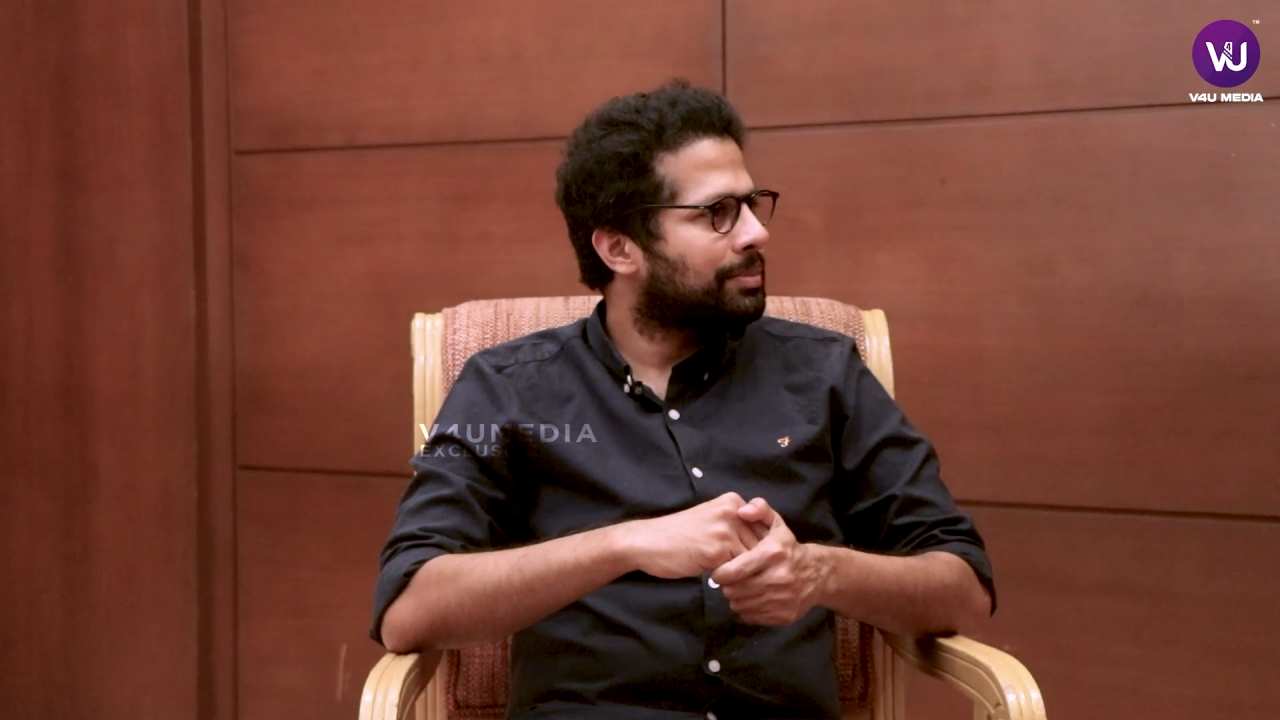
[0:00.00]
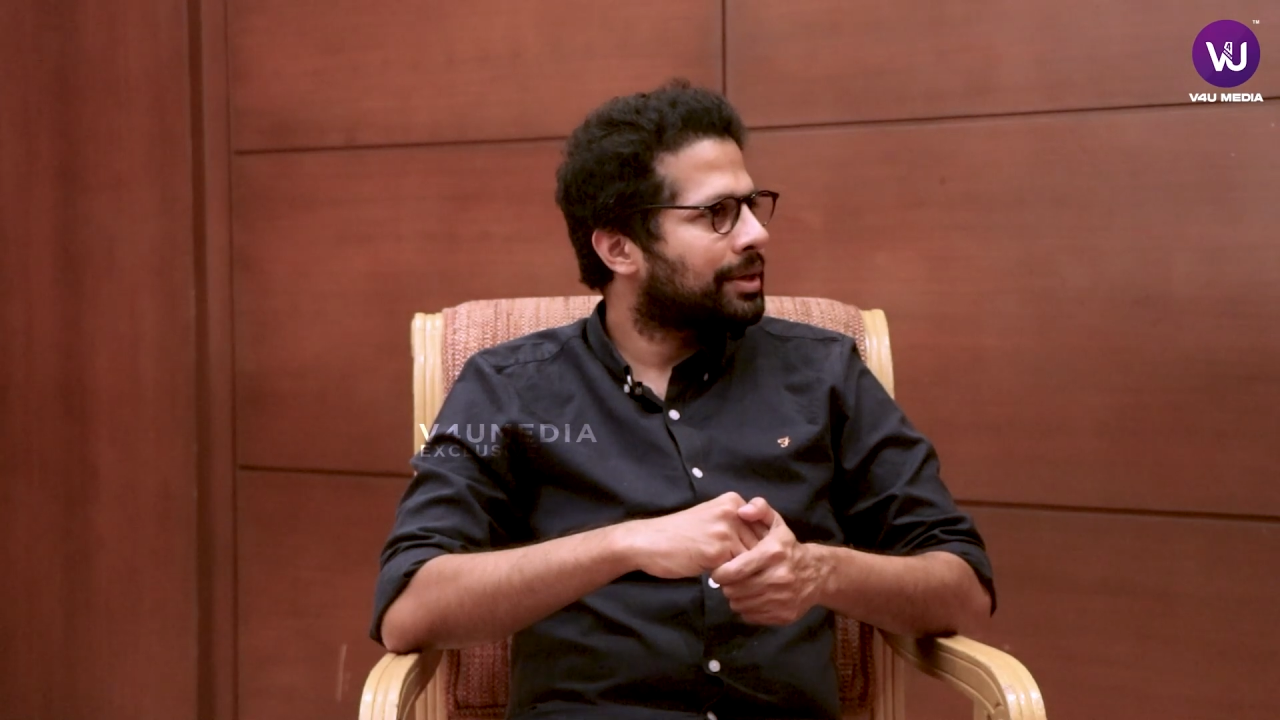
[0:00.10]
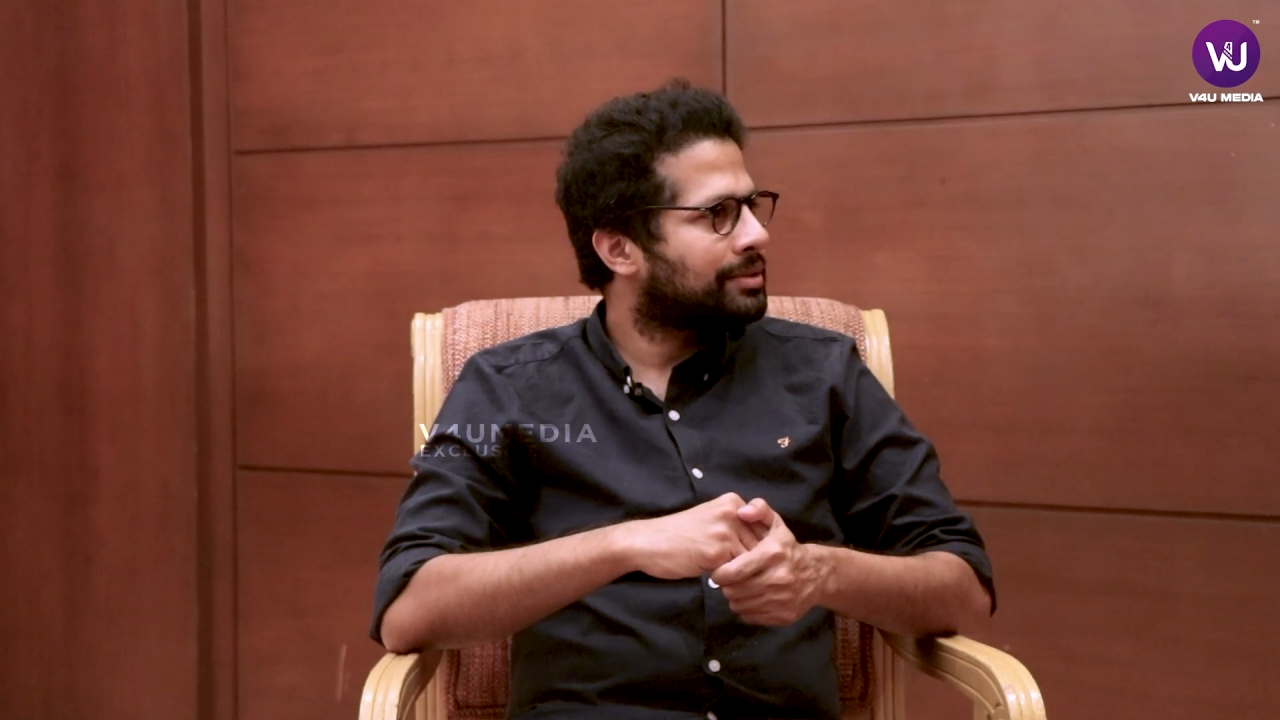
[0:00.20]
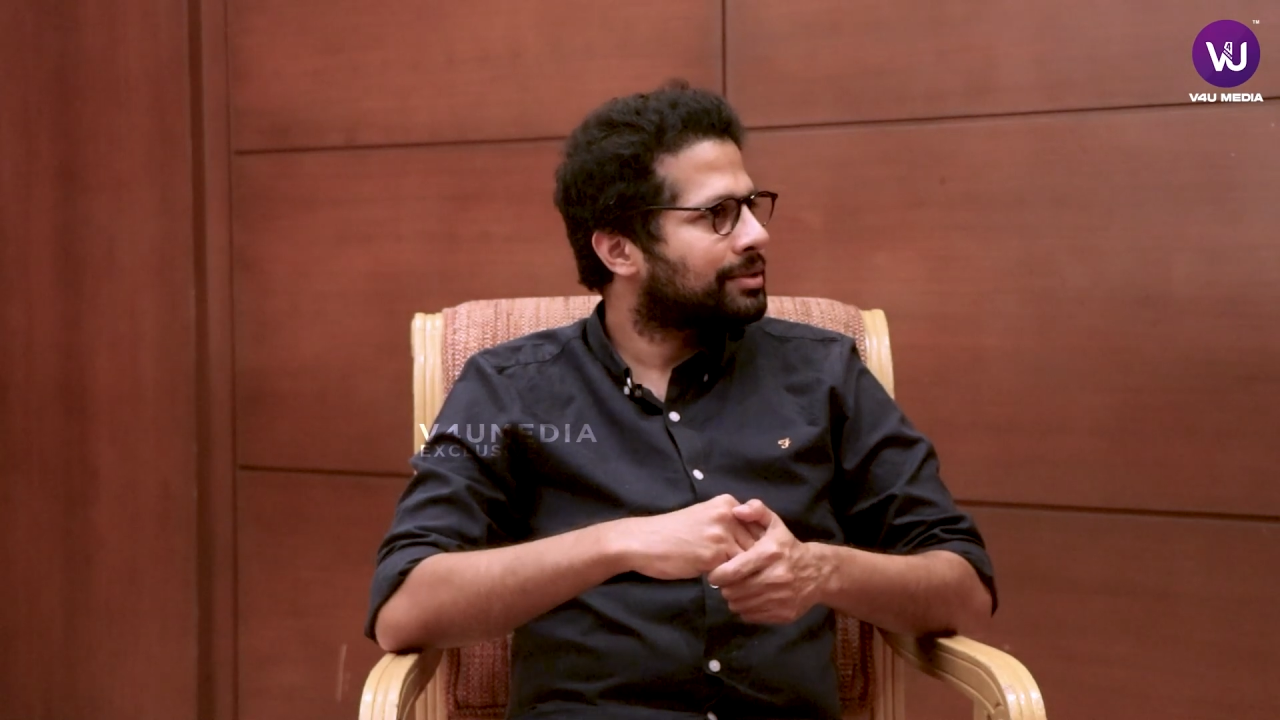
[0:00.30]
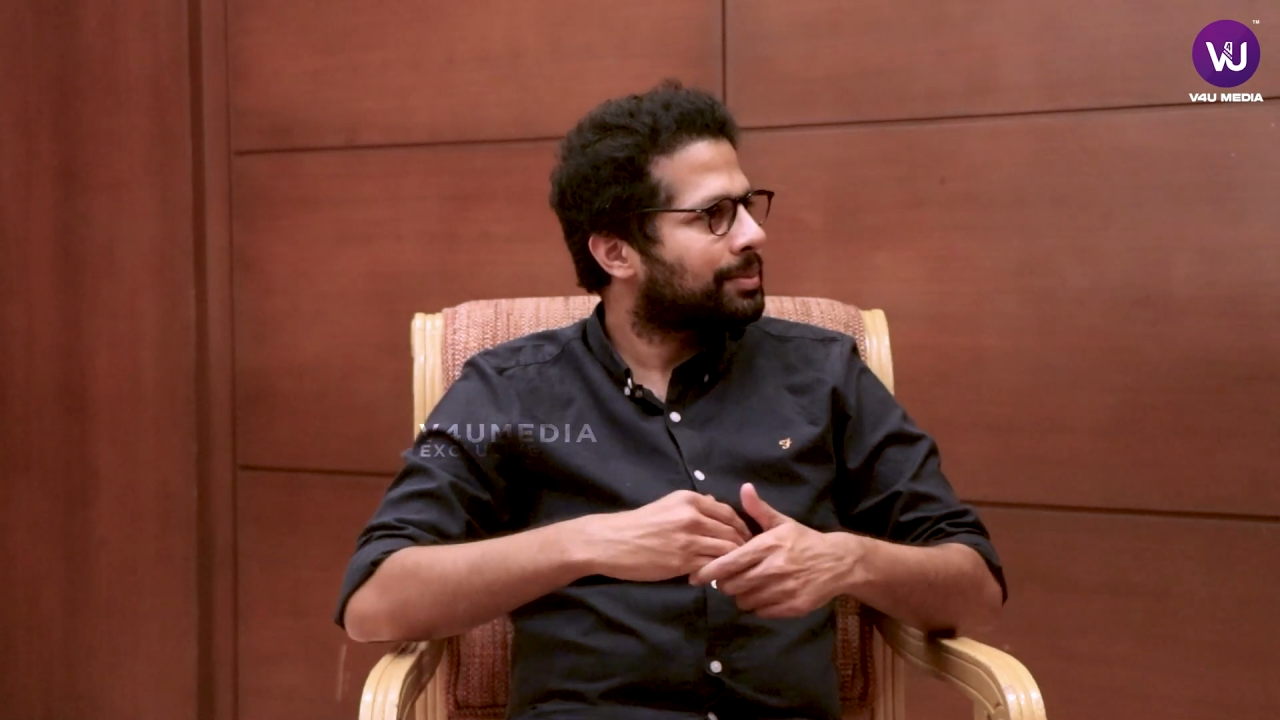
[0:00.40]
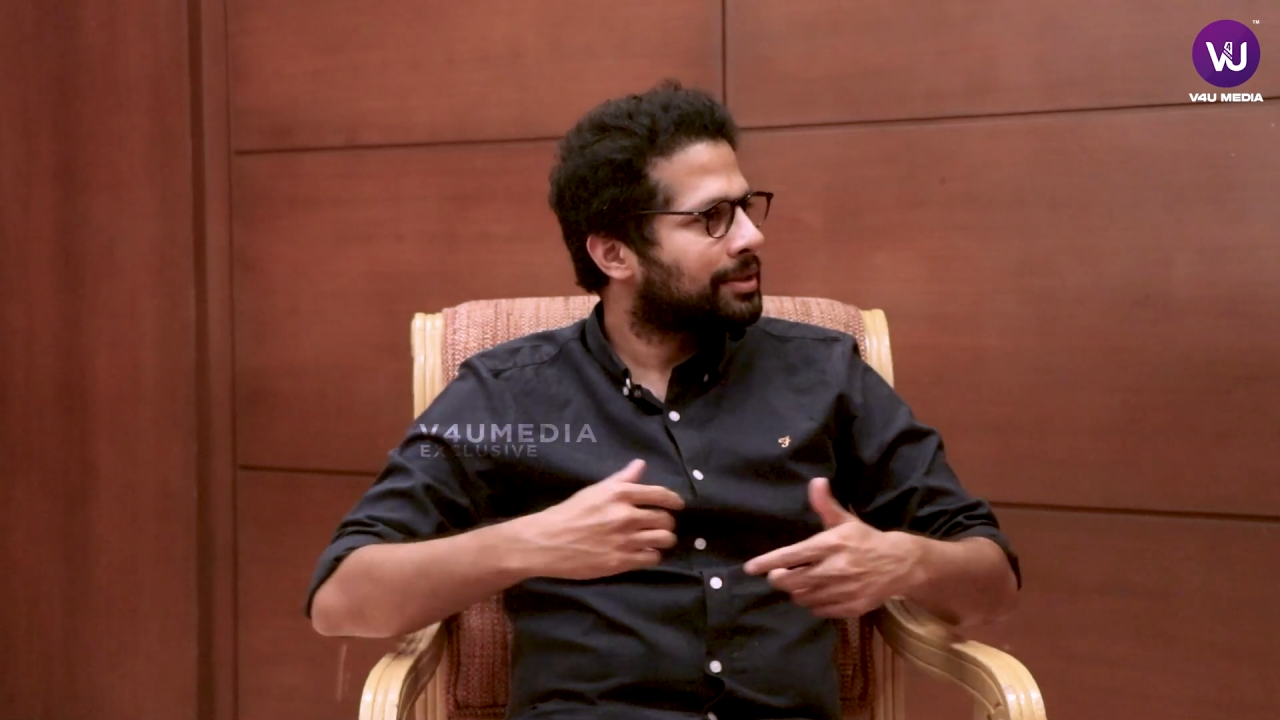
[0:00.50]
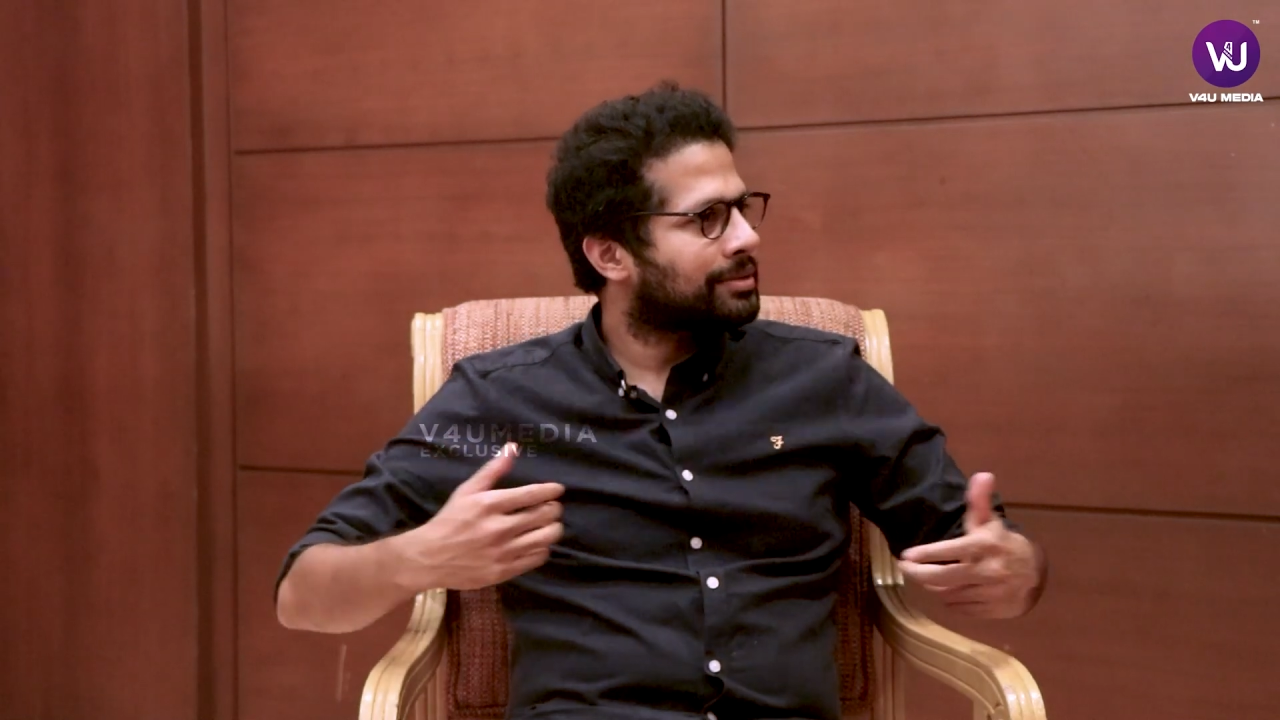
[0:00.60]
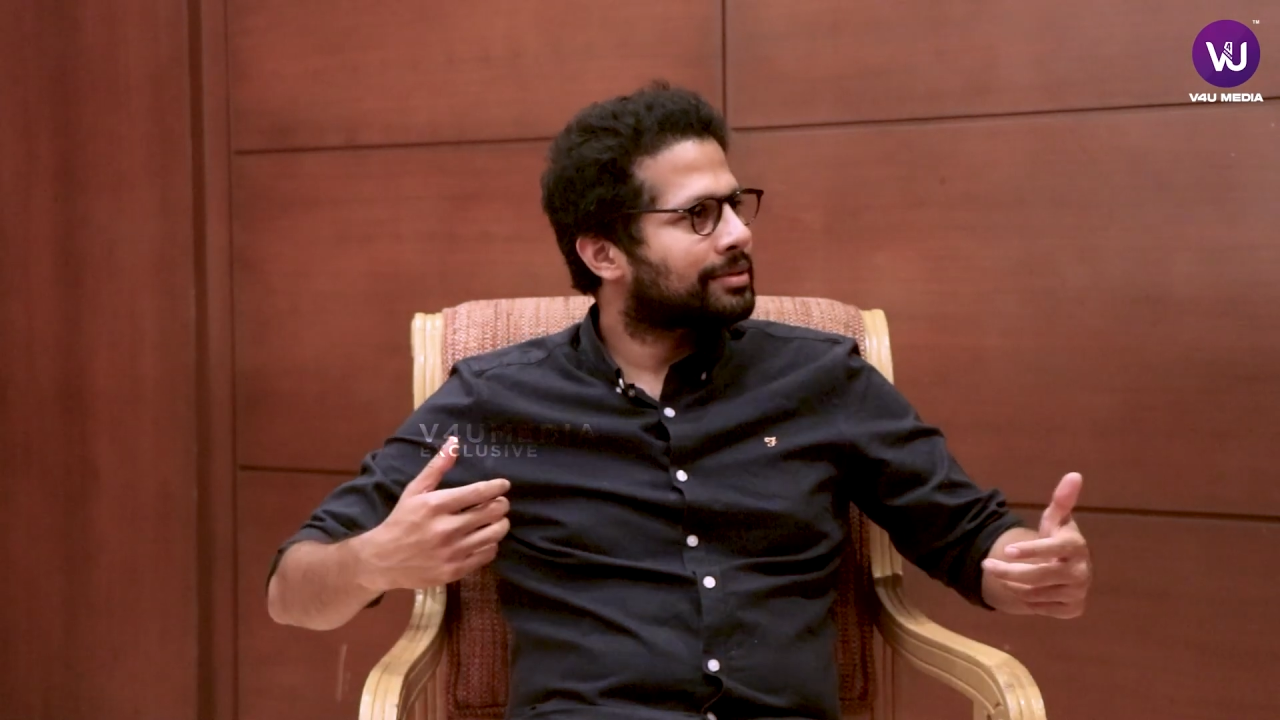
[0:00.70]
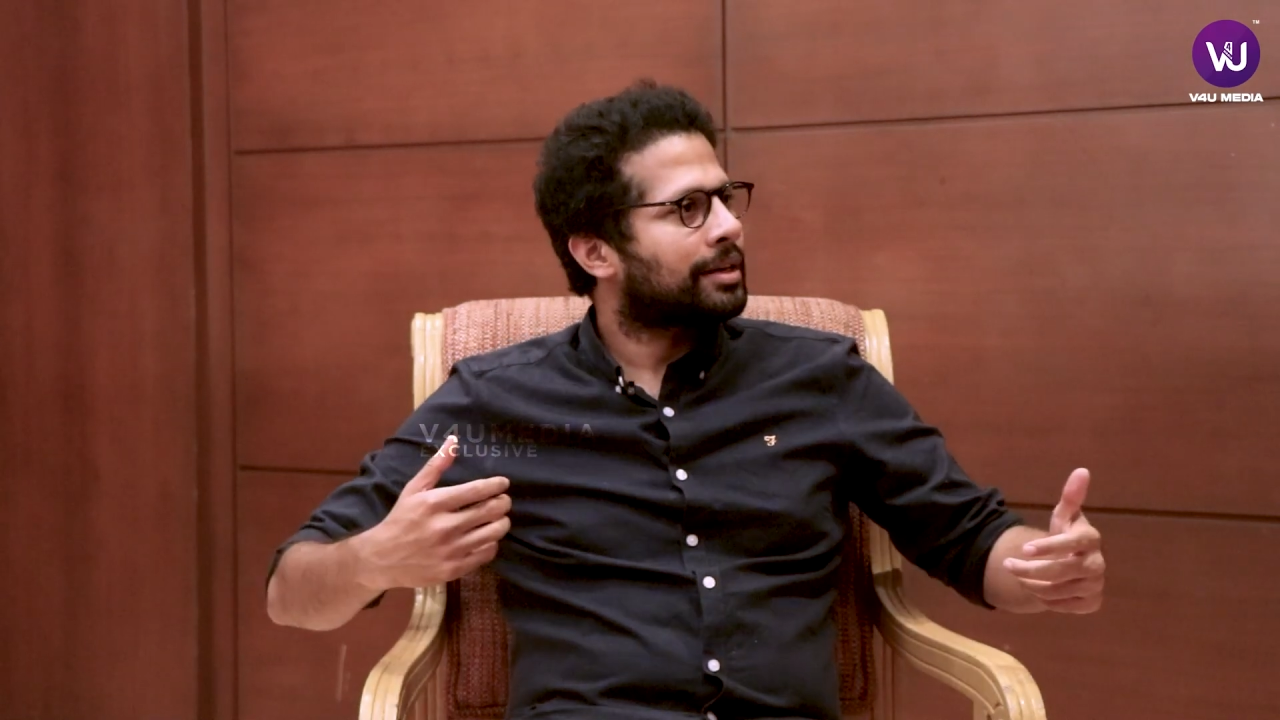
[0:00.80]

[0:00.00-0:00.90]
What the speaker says: pages